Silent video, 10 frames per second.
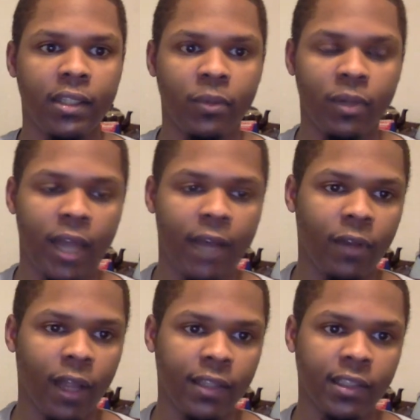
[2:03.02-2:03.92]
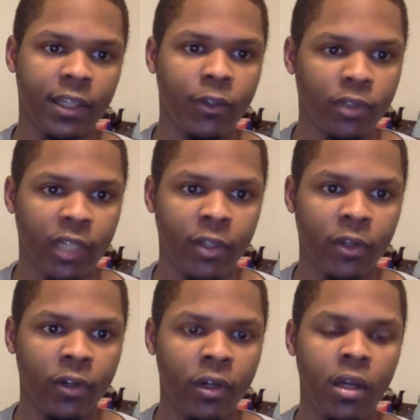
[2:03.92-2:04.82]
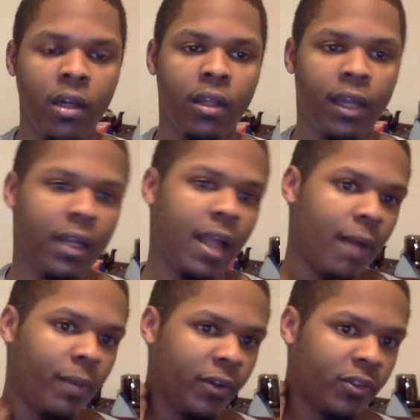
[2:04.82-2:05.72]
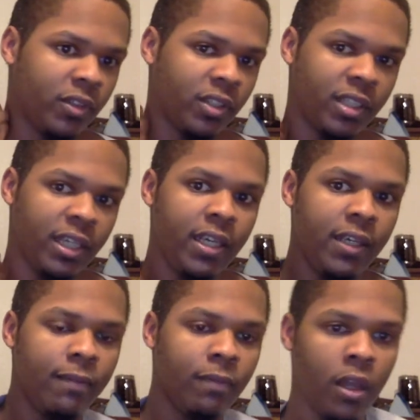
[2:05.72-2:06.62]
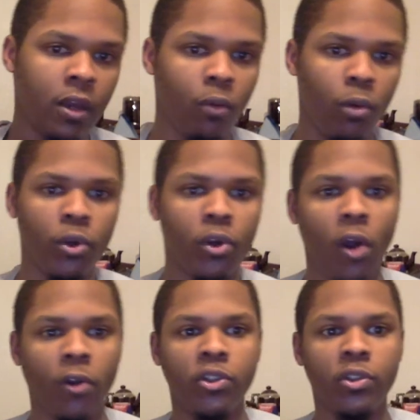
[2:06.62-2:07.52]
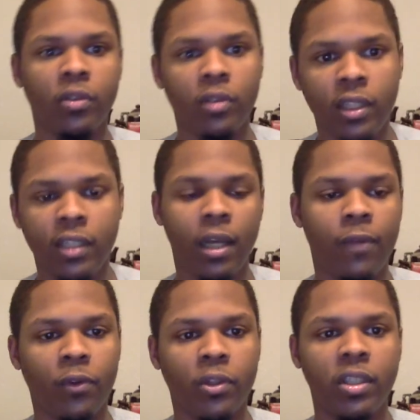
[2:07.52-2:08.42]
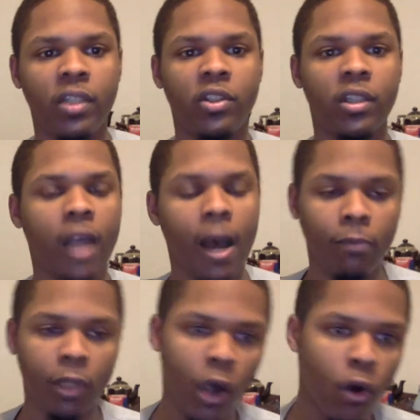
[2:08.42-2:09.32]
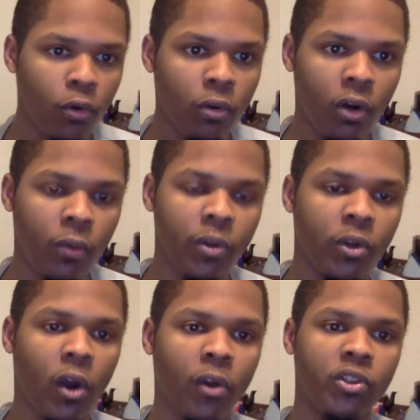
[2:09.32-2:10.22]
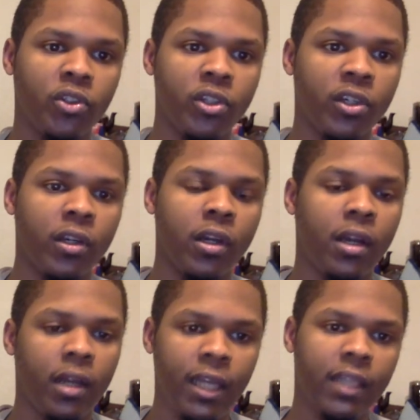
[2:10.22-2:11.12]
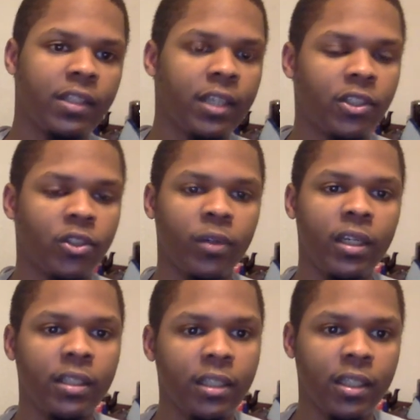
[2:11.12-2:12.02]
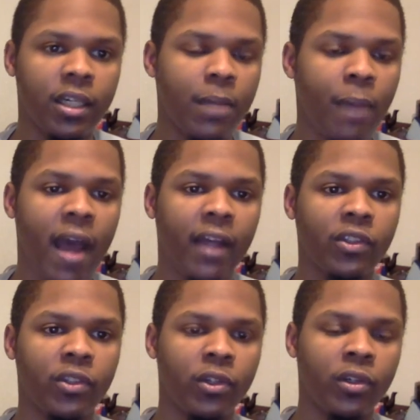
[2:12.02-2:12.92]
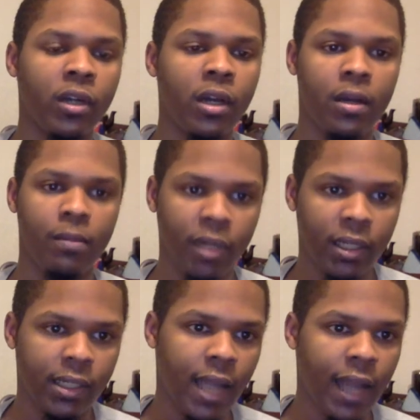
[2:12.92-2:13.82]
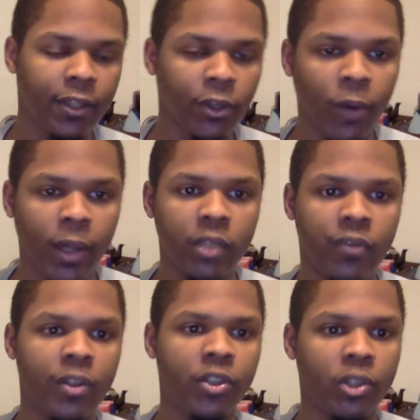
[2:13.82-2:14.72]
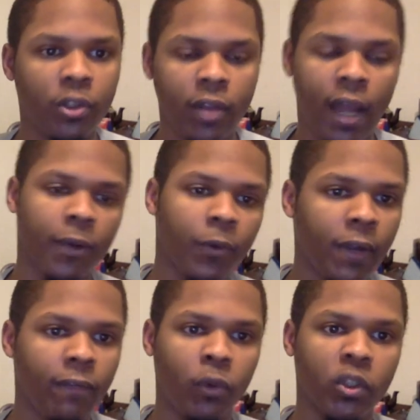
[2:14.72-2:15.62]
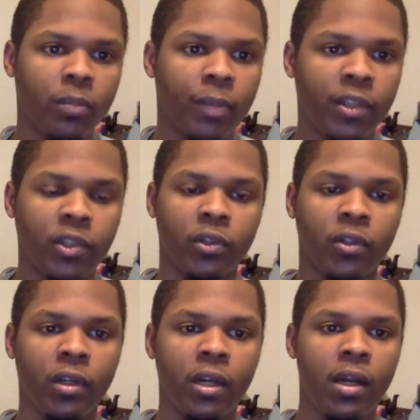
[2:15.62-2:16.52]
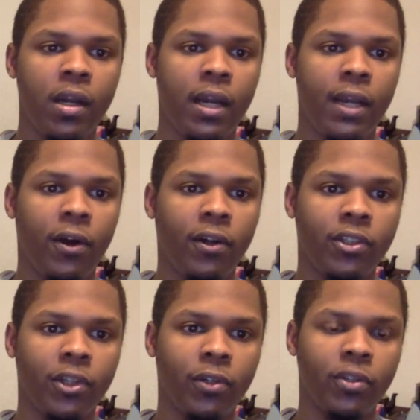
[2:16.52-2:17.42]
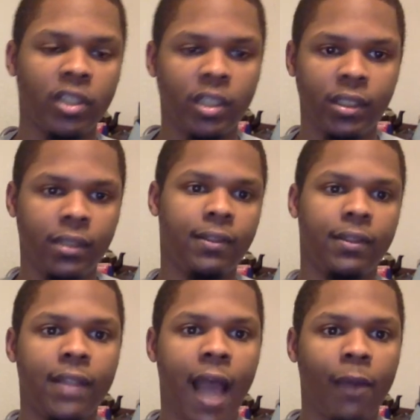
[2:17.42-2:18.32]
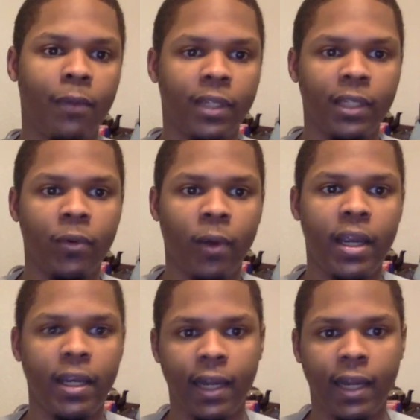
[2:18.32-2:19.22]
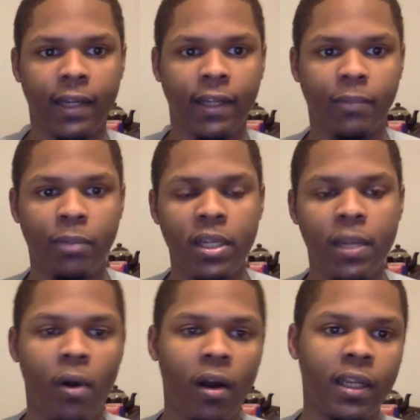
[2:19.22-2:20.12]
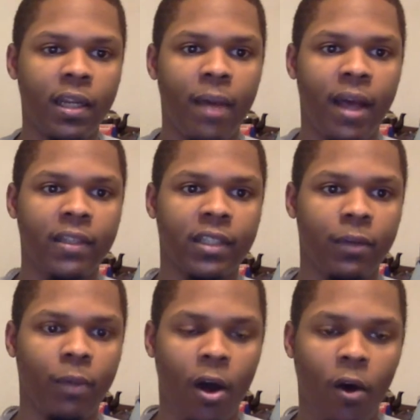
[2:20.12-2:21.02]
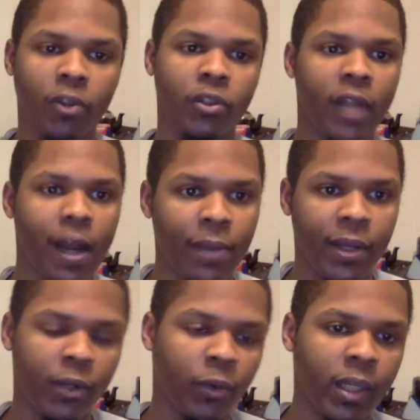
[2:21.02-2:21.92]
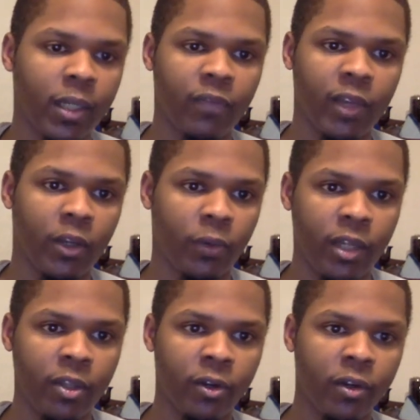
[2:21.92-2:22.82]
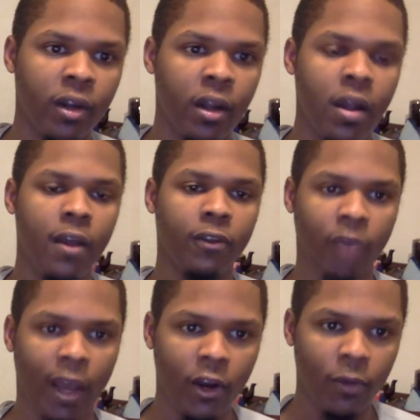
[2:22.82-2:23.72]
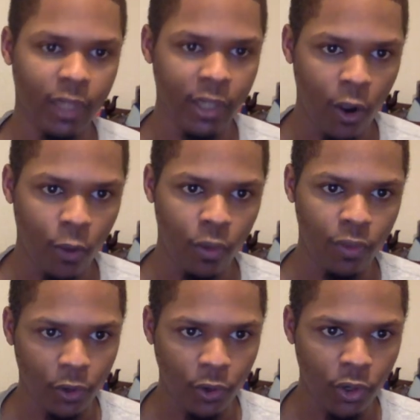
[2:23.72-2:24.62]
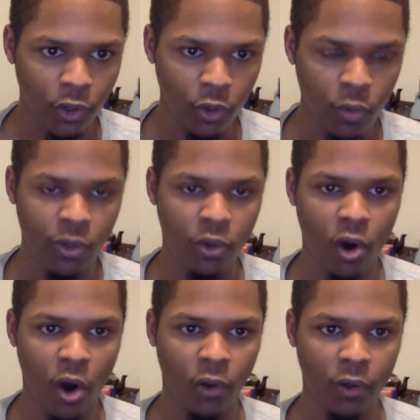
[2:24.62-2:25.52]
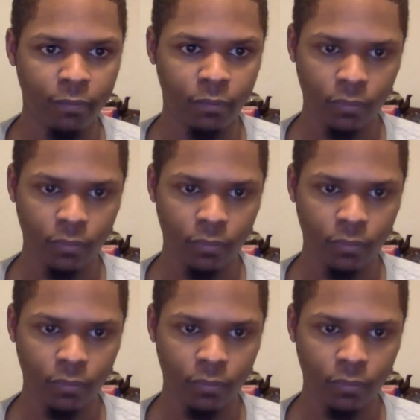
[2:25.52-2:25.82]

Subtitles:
really have a lot of skills either, like a lot of players on this team. Wendell Carter Jr., he's up for extension. I'm low on Wendell Carter Jr. He can set screens, he's a good passer, but not the greatest finisher, not a great floor spacer. And also just not really great at putting the ball in the basket while also not being a great defender either. So I don't really know what they're going to do with Wendell Carter.